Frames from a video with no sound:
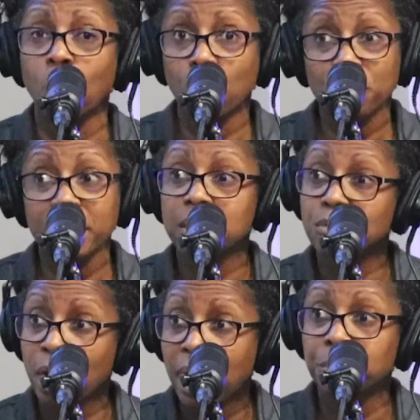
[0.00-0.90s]
or they can
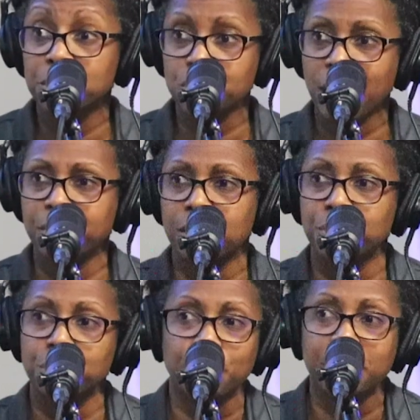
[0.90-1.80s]
ride with traffic
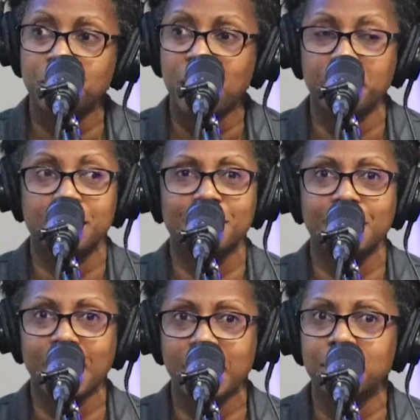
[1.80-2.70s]
through the roundabout because,
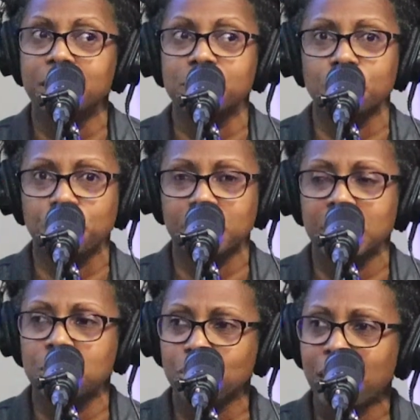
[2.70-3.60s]
again, the
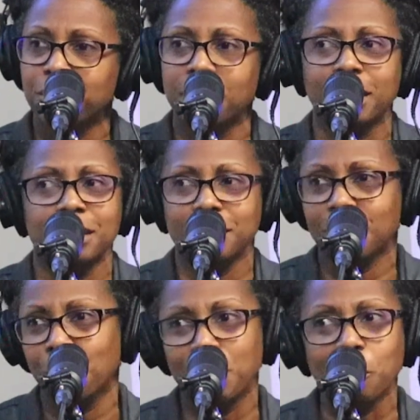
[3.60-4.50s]
circulating traffic
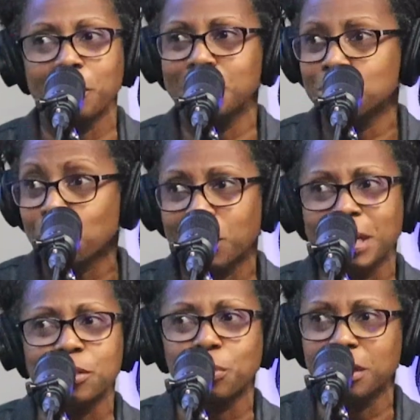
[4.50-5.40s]
isn't going more than
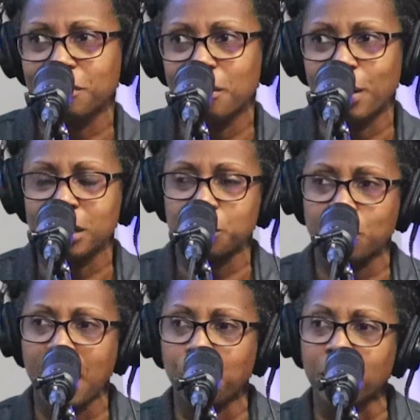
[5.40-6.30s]
20, 25 miles
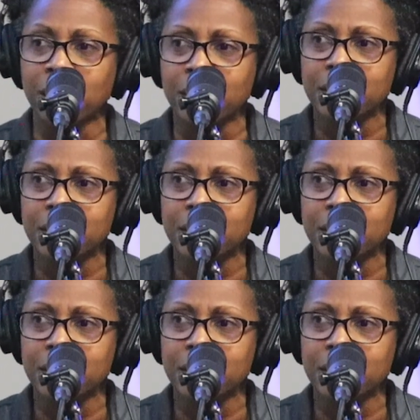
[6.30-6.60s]
per hour.